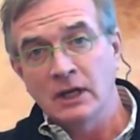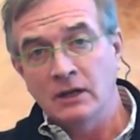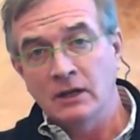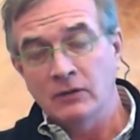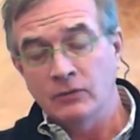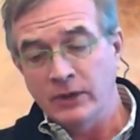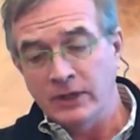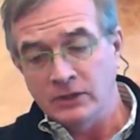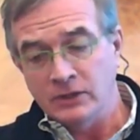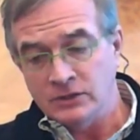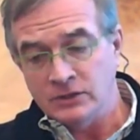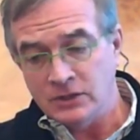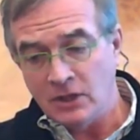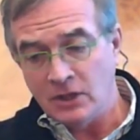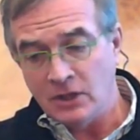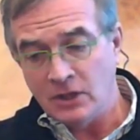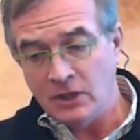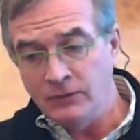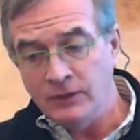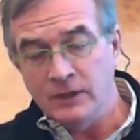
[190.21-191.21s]
If we can
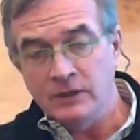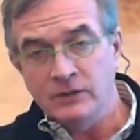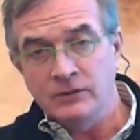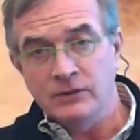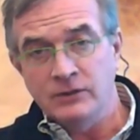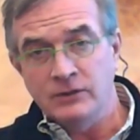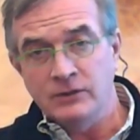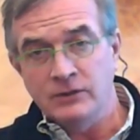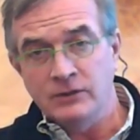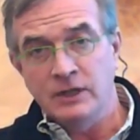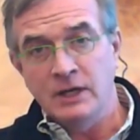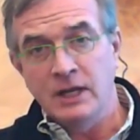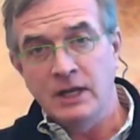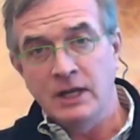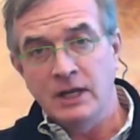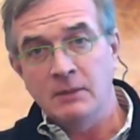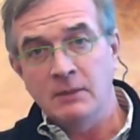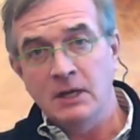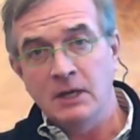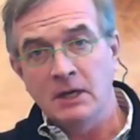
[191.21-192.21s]
solve this in
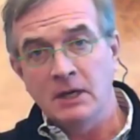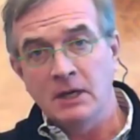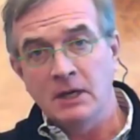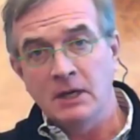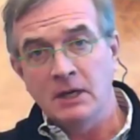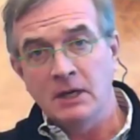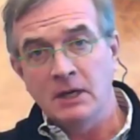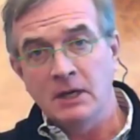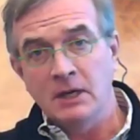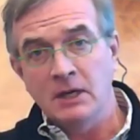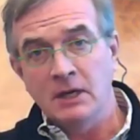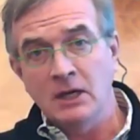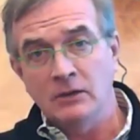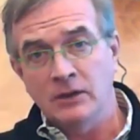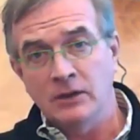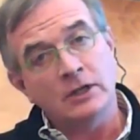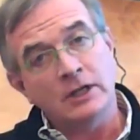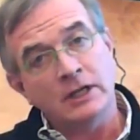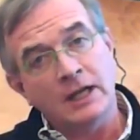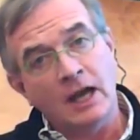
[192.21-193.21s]
AML, then
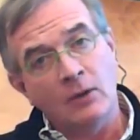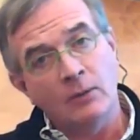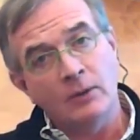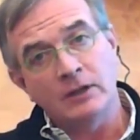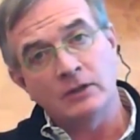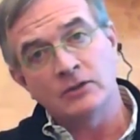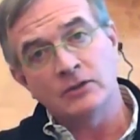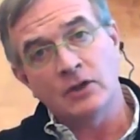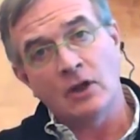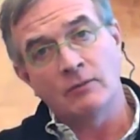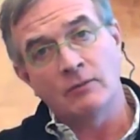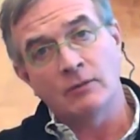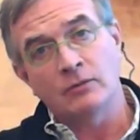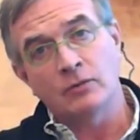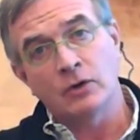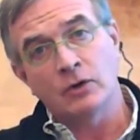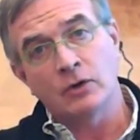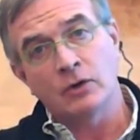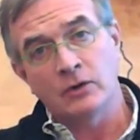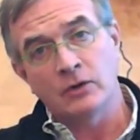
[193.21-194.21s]
we can look at how we can
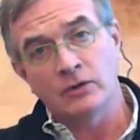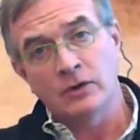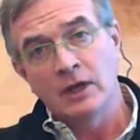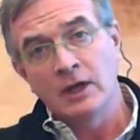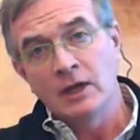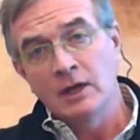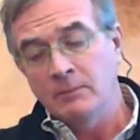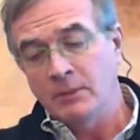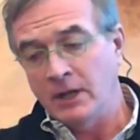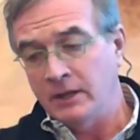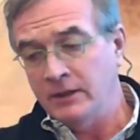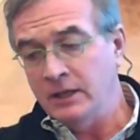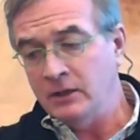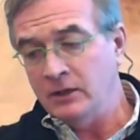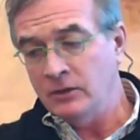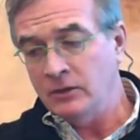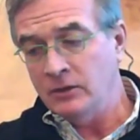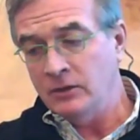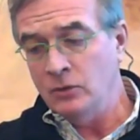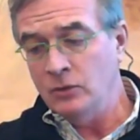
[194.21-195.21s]
solve it for others.
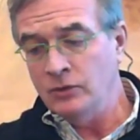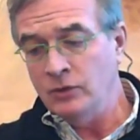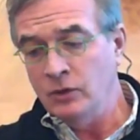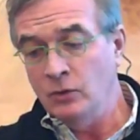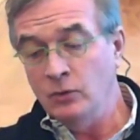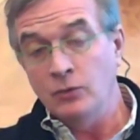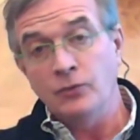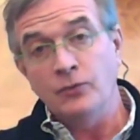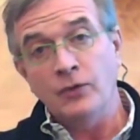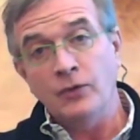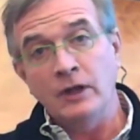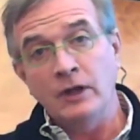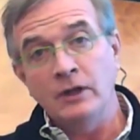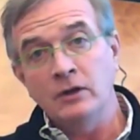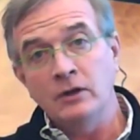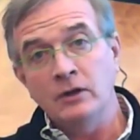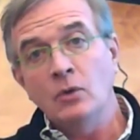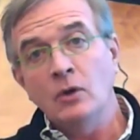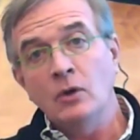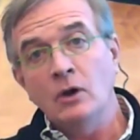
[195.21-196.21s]
But I think those who
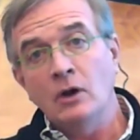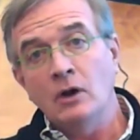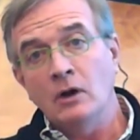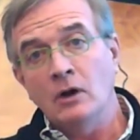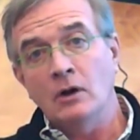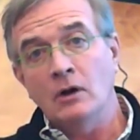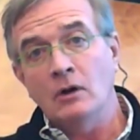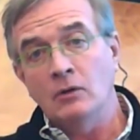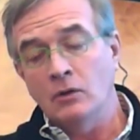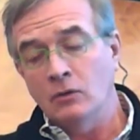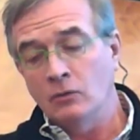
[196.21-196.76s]
fund